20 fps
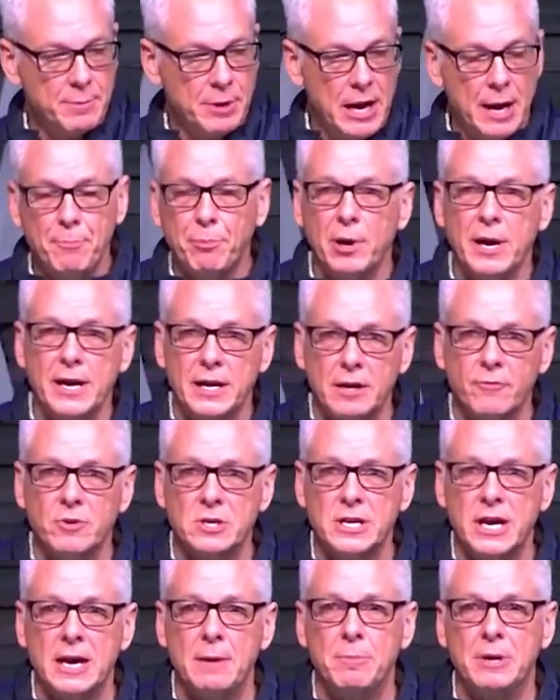But I pray it
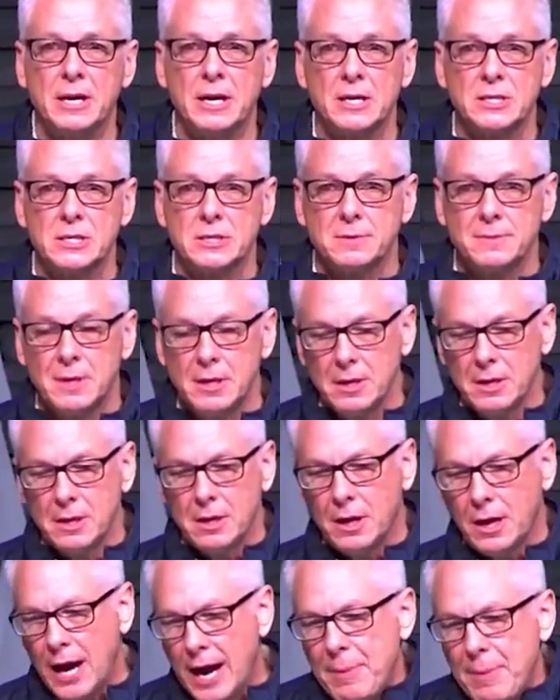every day because
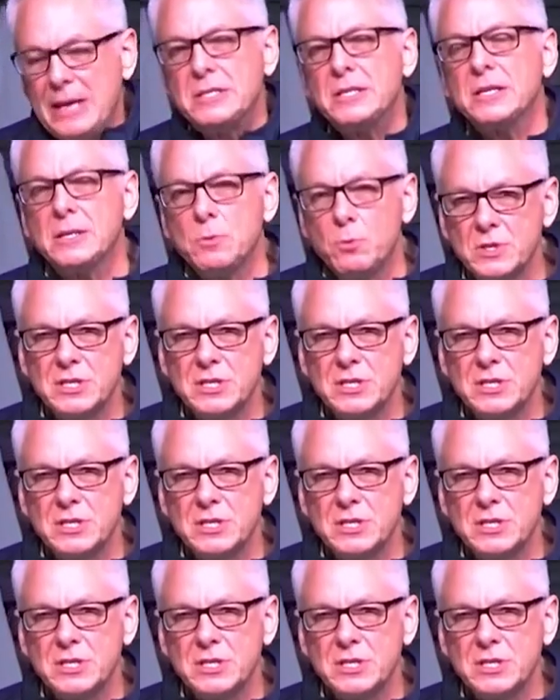I basically